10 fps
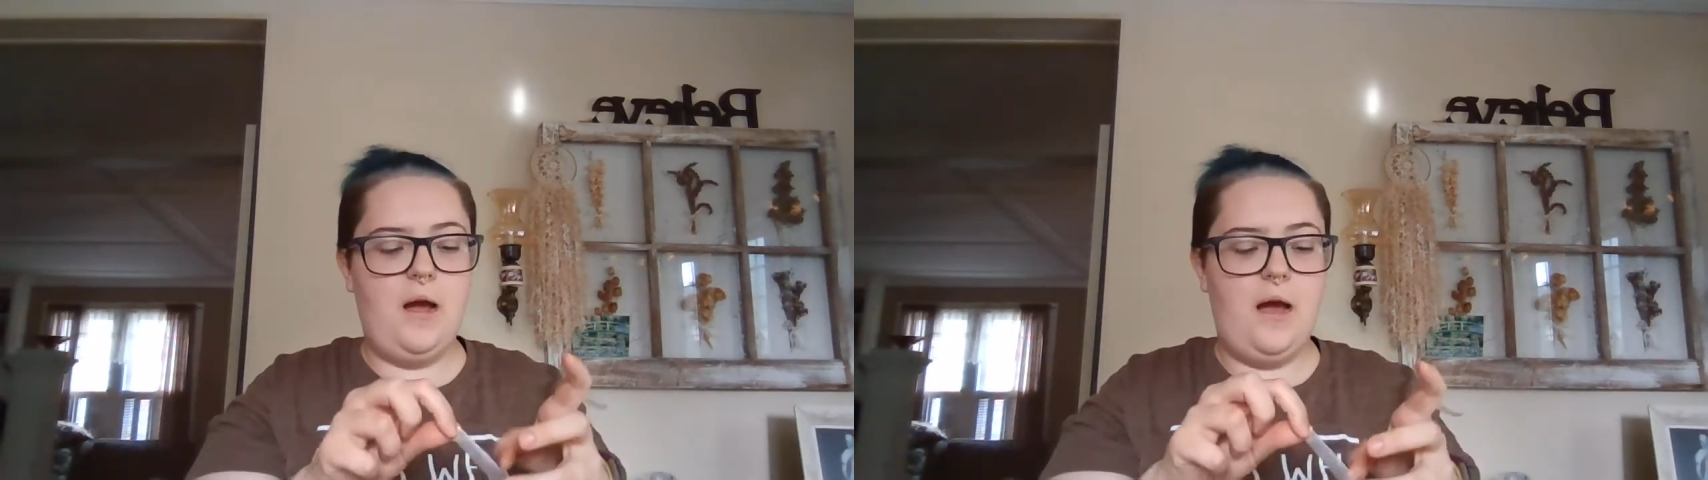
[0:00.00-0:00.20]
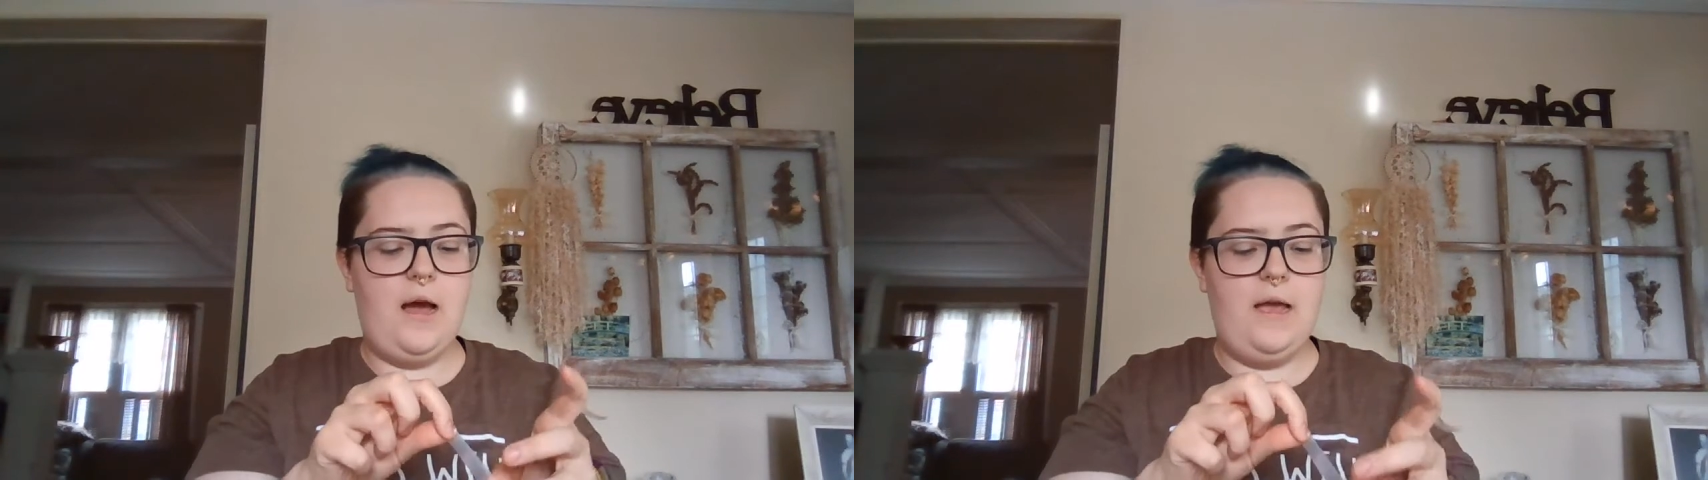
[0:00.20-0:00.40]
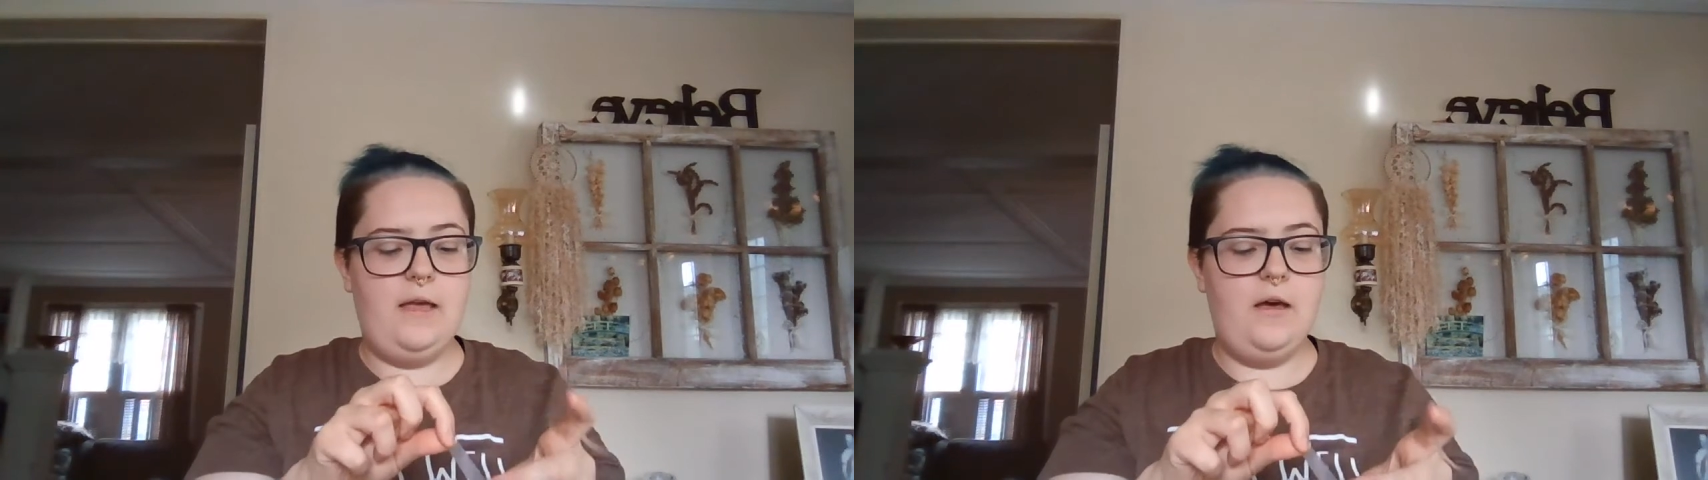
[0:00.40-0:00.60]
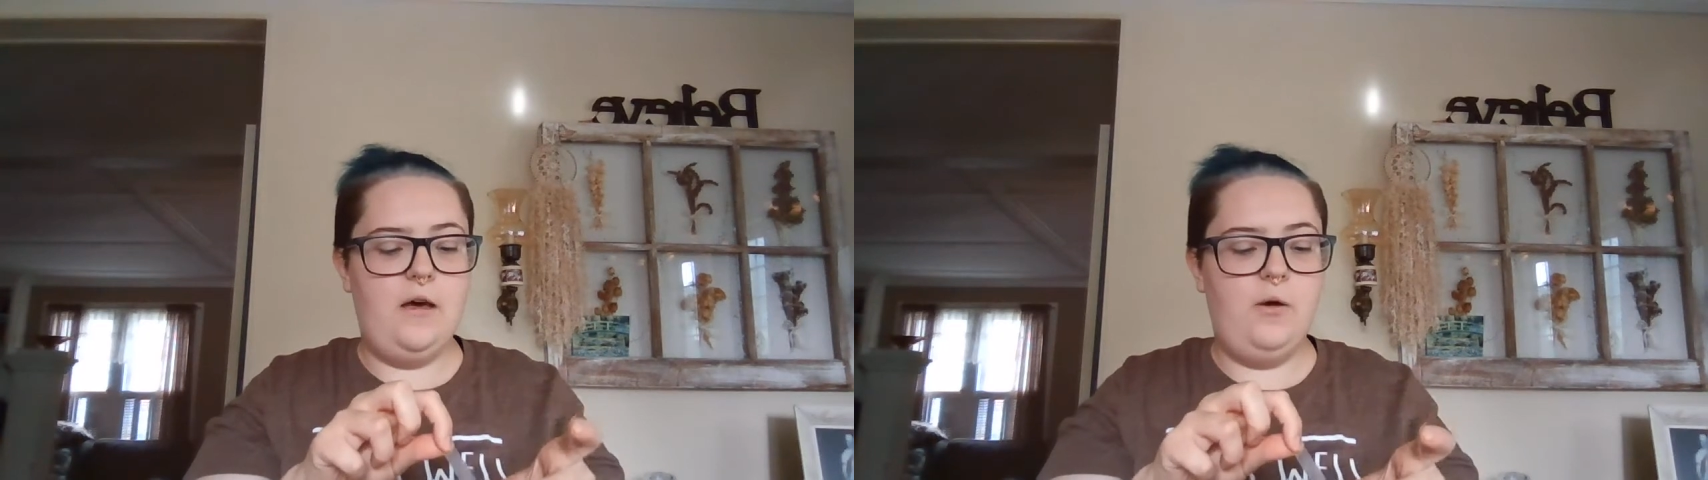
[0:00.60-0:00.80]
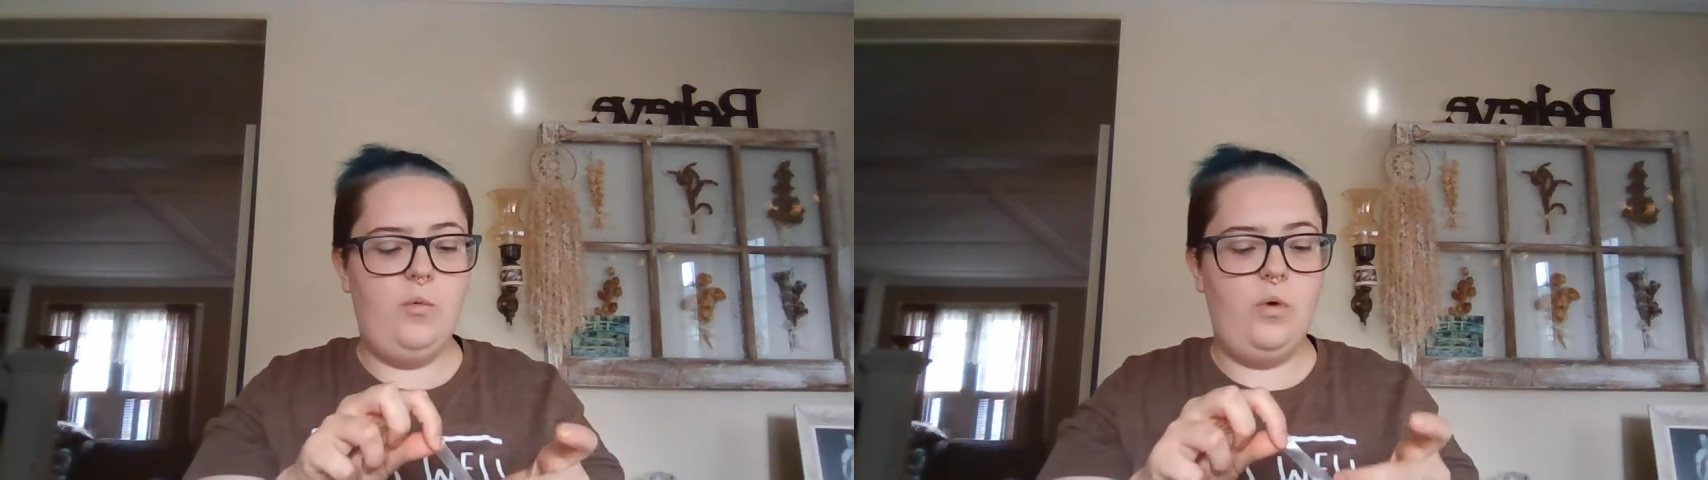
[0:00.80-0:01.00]
I
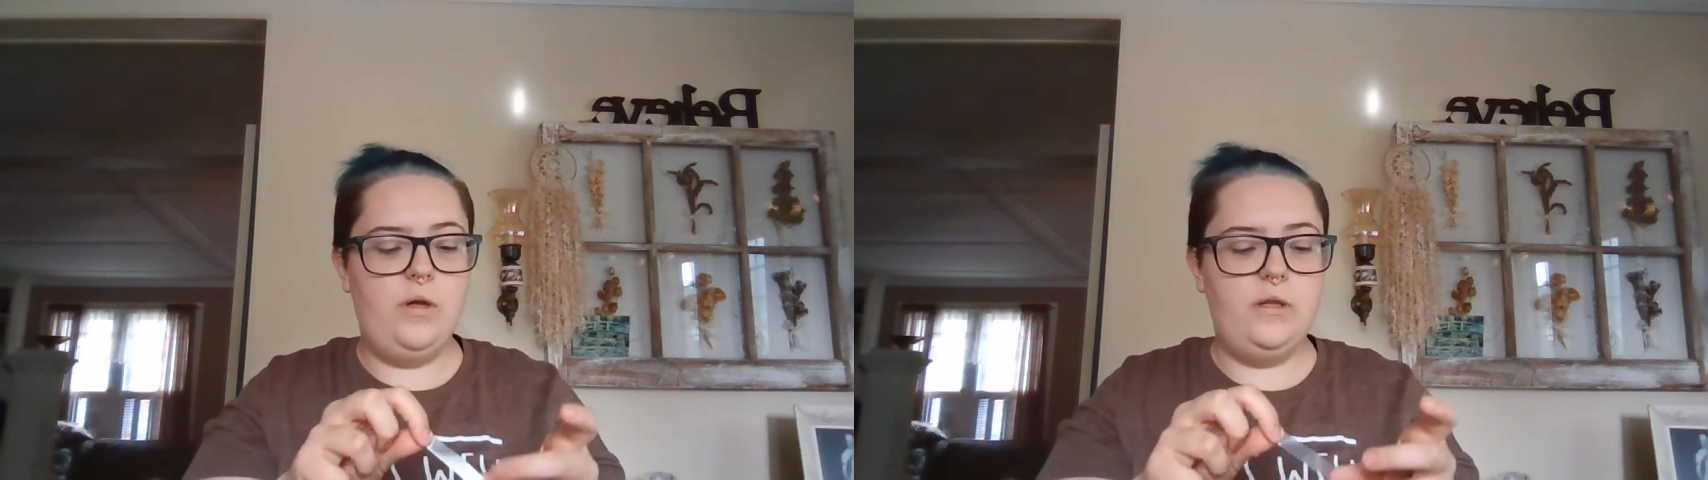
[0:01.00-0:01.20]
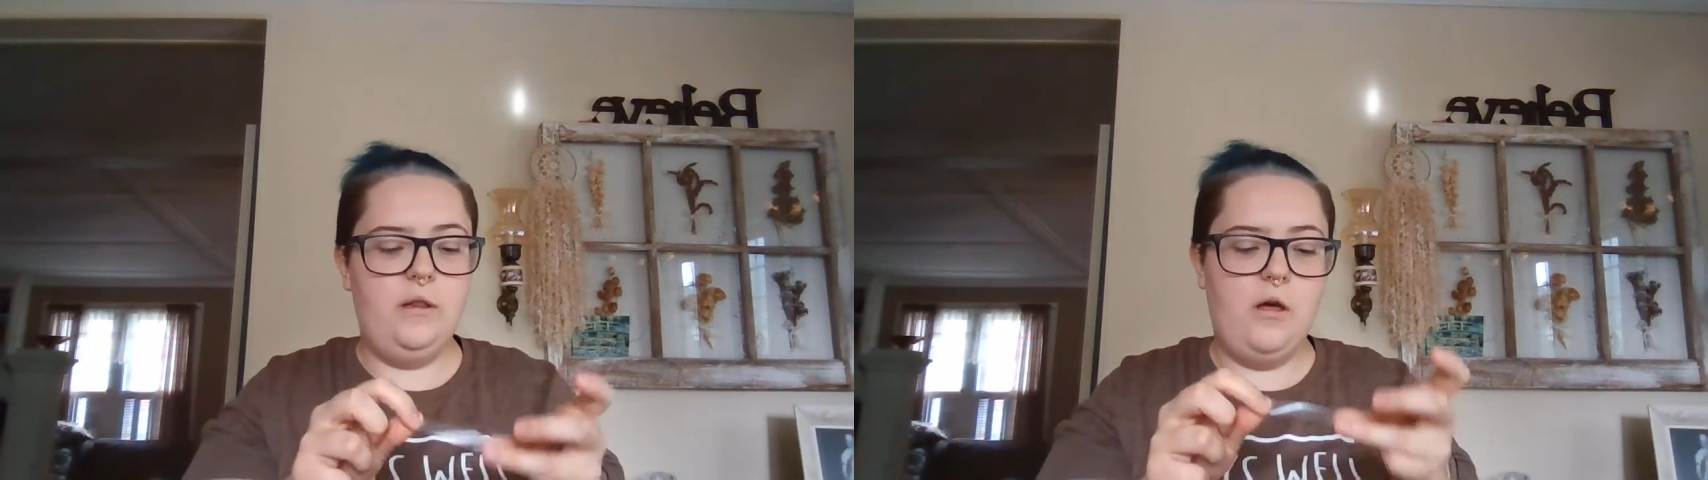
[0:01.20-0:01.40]
cut one